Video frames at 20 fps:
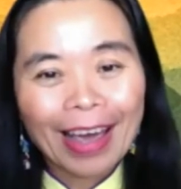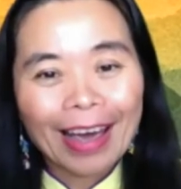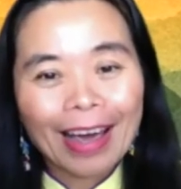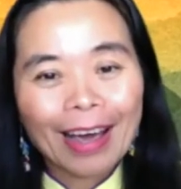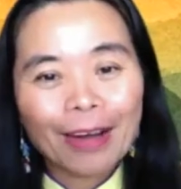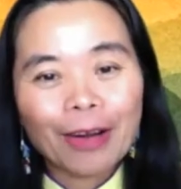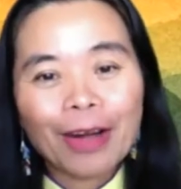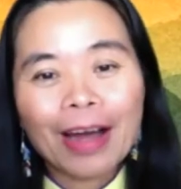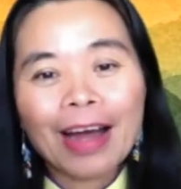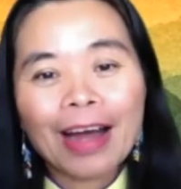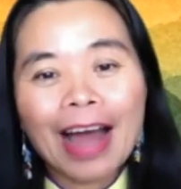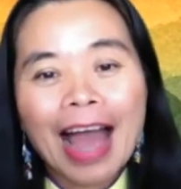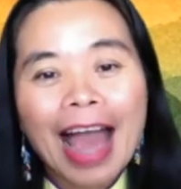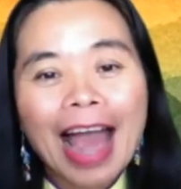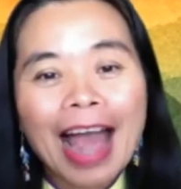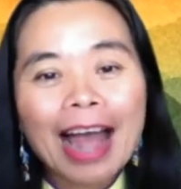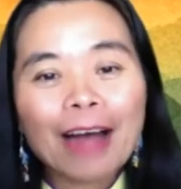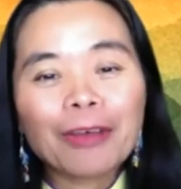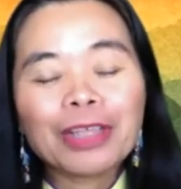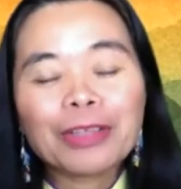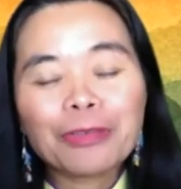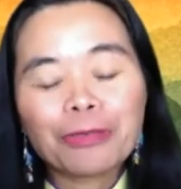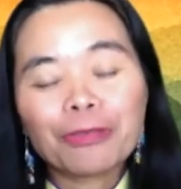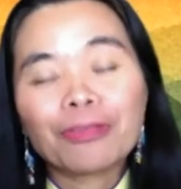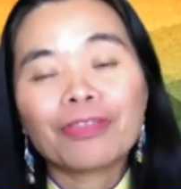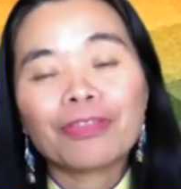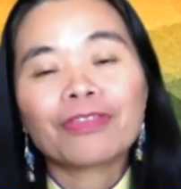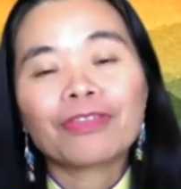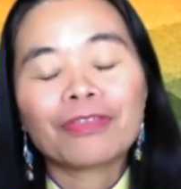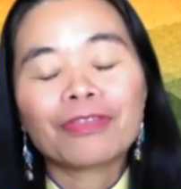How did
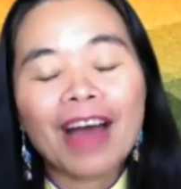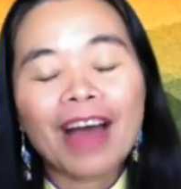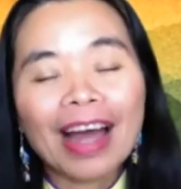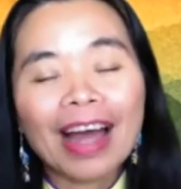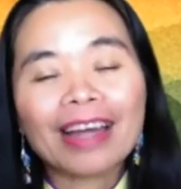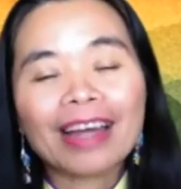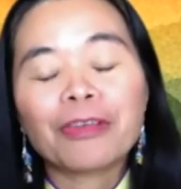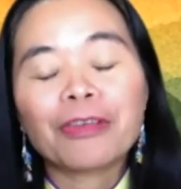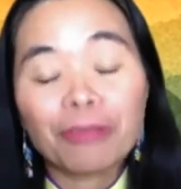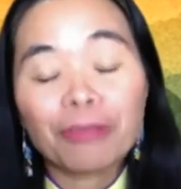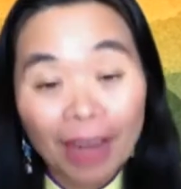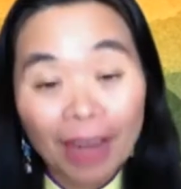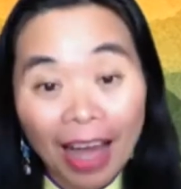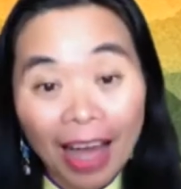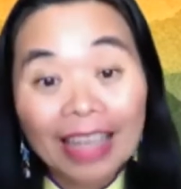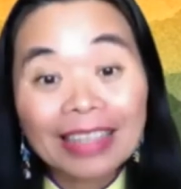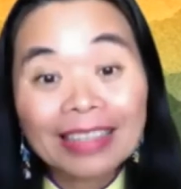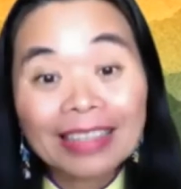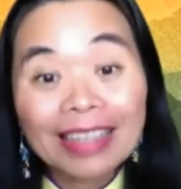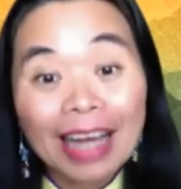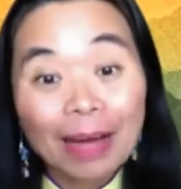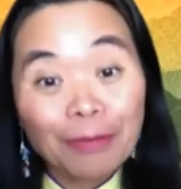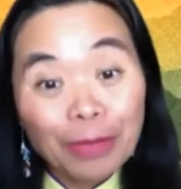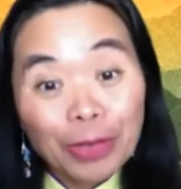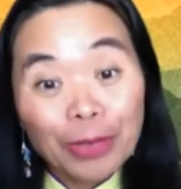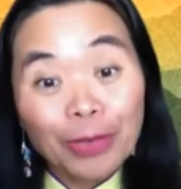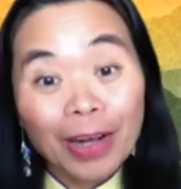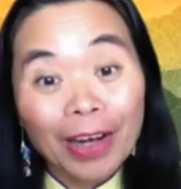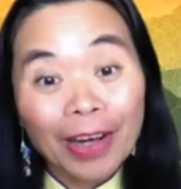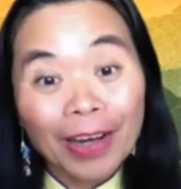fireflies come to
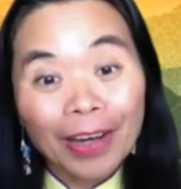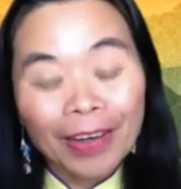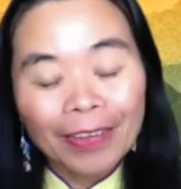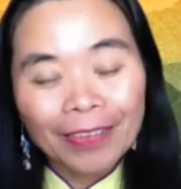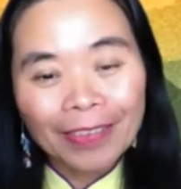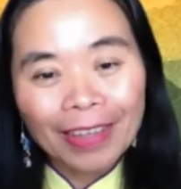Earth,